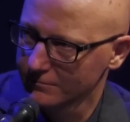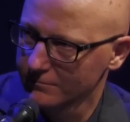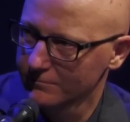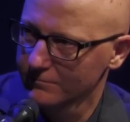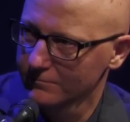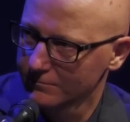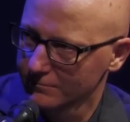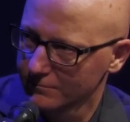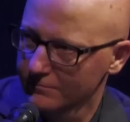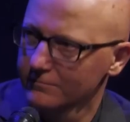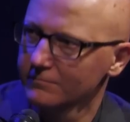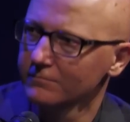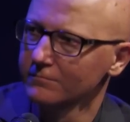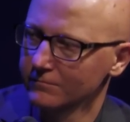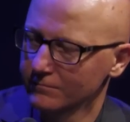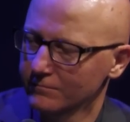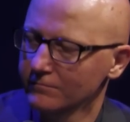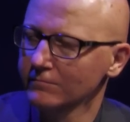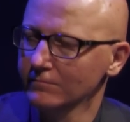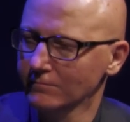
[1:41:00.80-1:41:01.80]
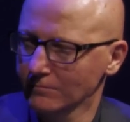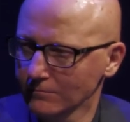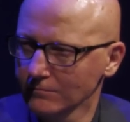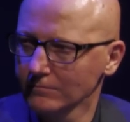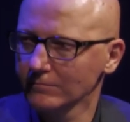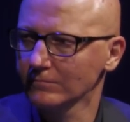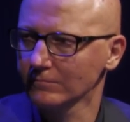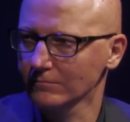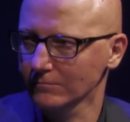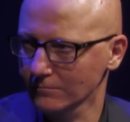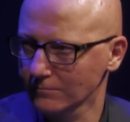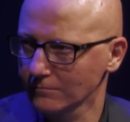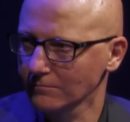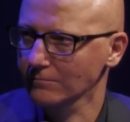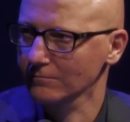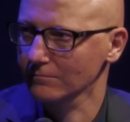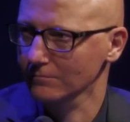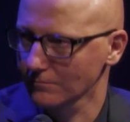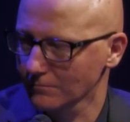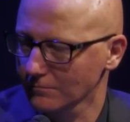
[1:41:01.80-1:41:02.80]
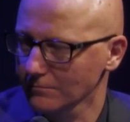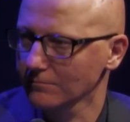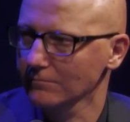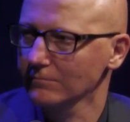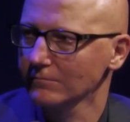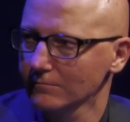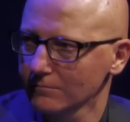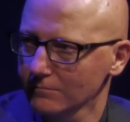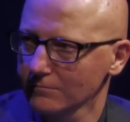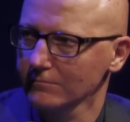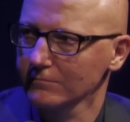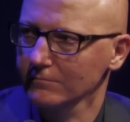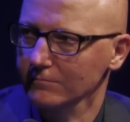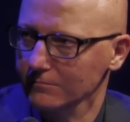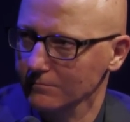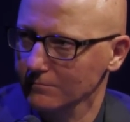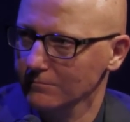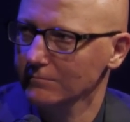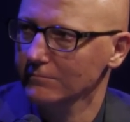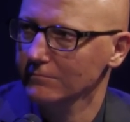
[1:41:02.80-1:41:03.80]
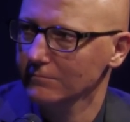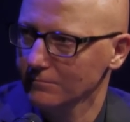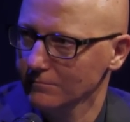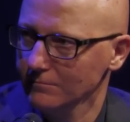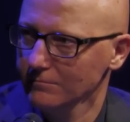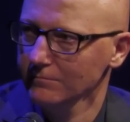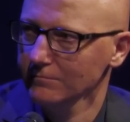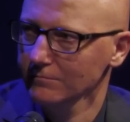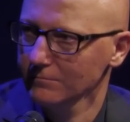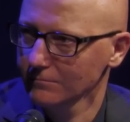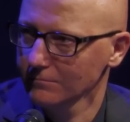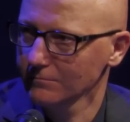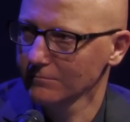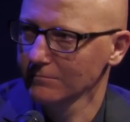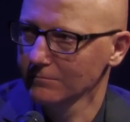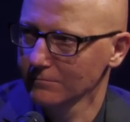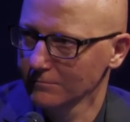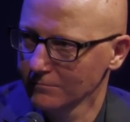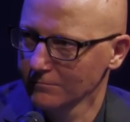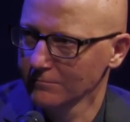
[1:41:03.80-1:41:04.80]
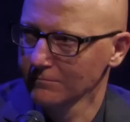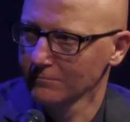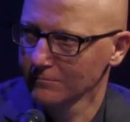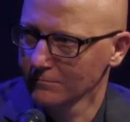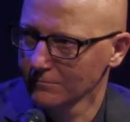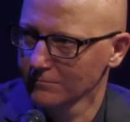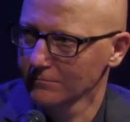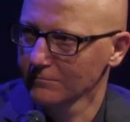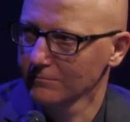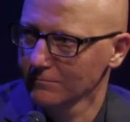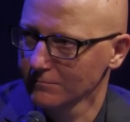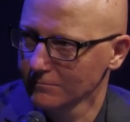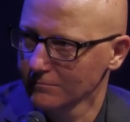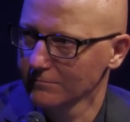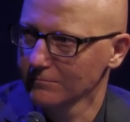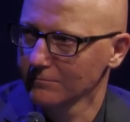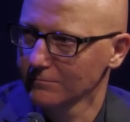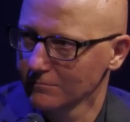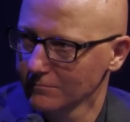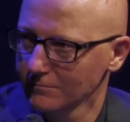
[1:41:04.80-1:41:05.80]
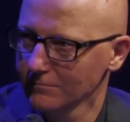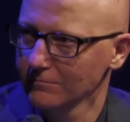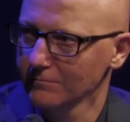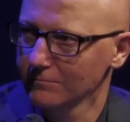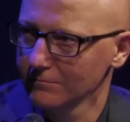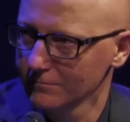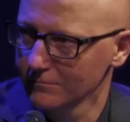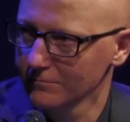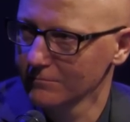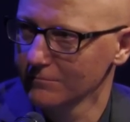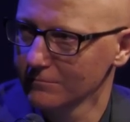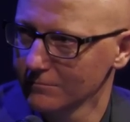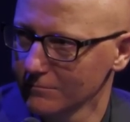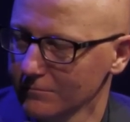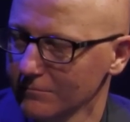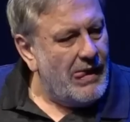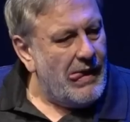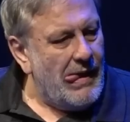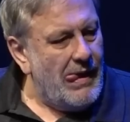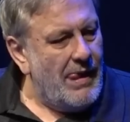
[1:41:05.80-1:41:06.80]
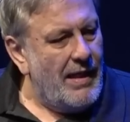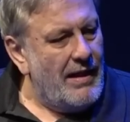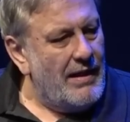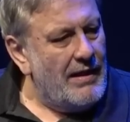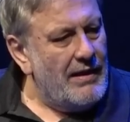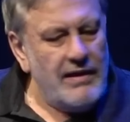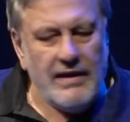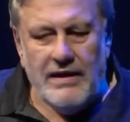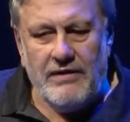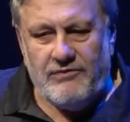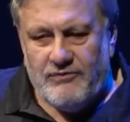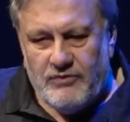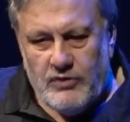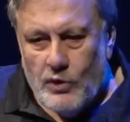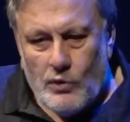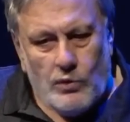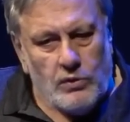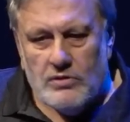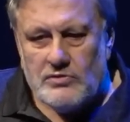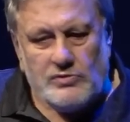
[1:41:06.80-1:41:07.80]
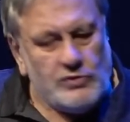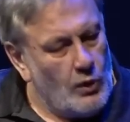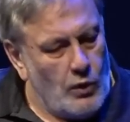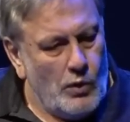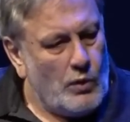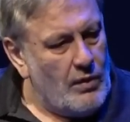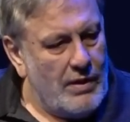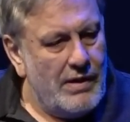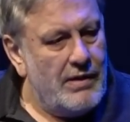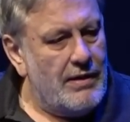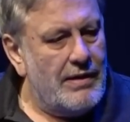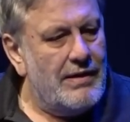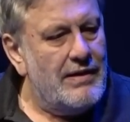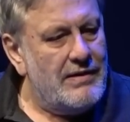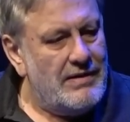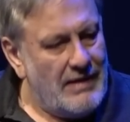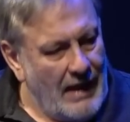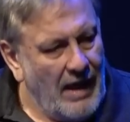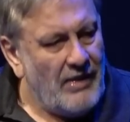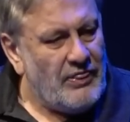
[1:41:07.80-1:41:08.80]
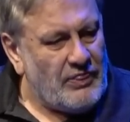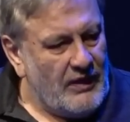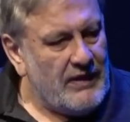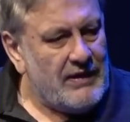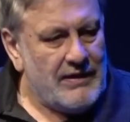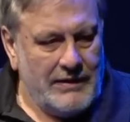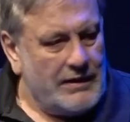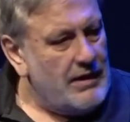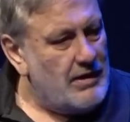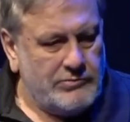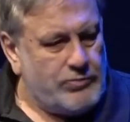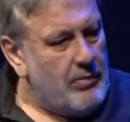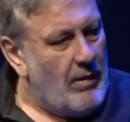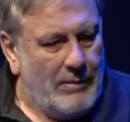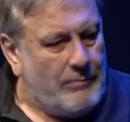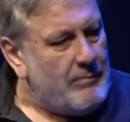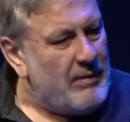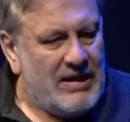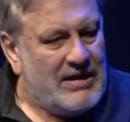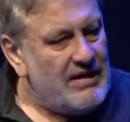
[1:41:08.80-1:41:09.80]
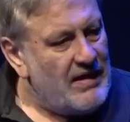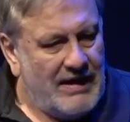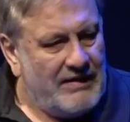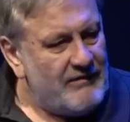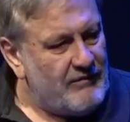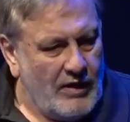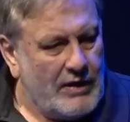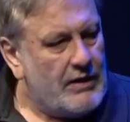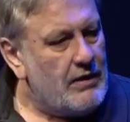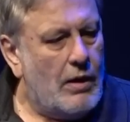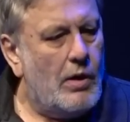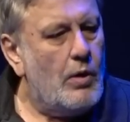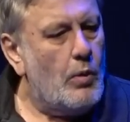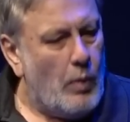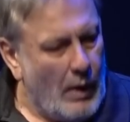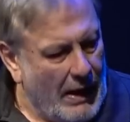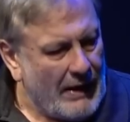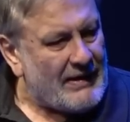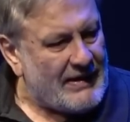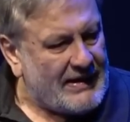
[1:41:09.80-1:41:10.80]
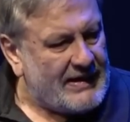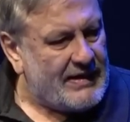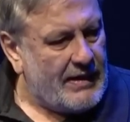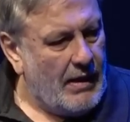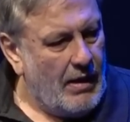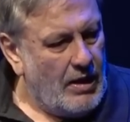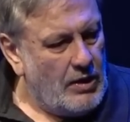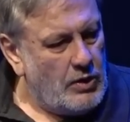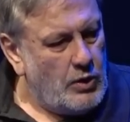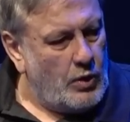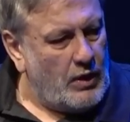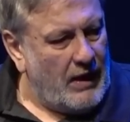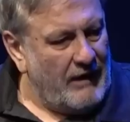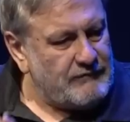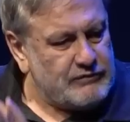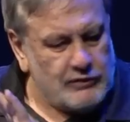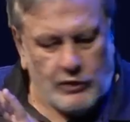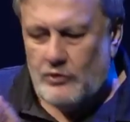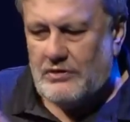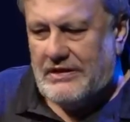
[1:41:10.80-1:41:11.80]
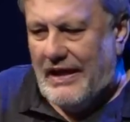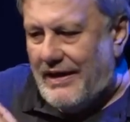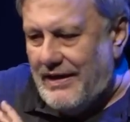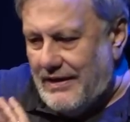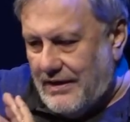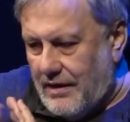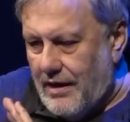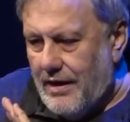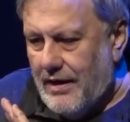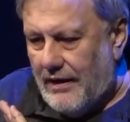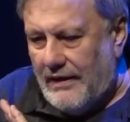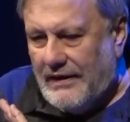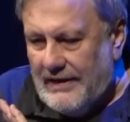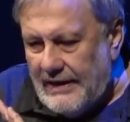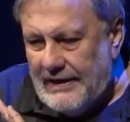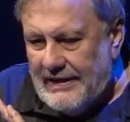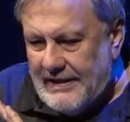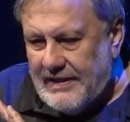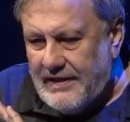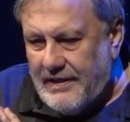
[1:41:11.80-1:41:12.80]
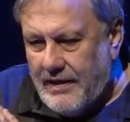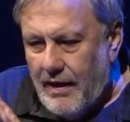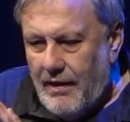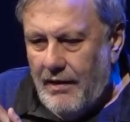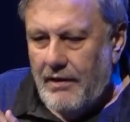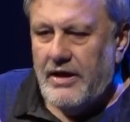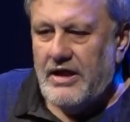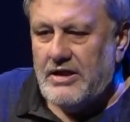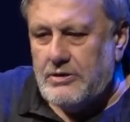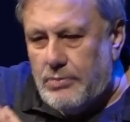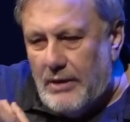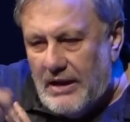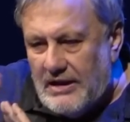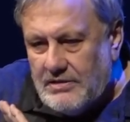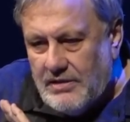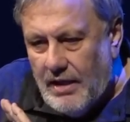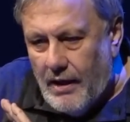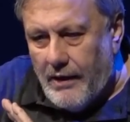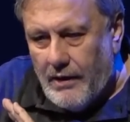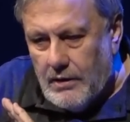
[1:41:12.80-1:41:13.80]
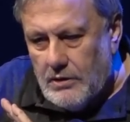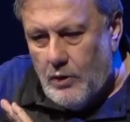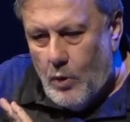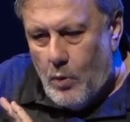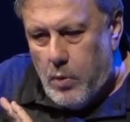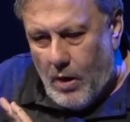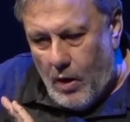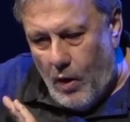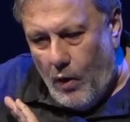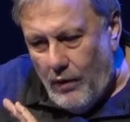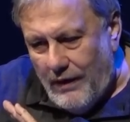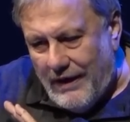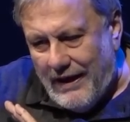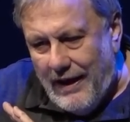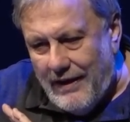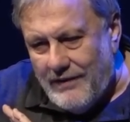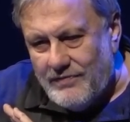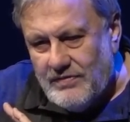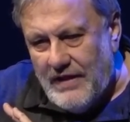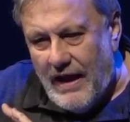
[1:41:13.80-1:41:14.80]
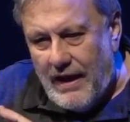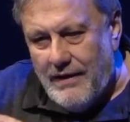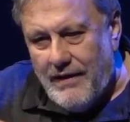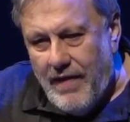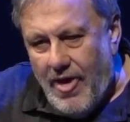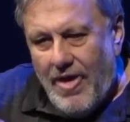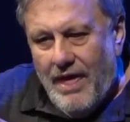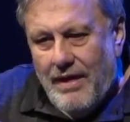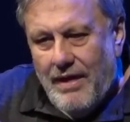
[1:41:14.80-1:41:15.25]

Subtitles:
Oh, it will always go wrong. No, Hegel at the same time knew that if you do nothing, it will be even worse. You have to take a risk, it will turn wrong, and then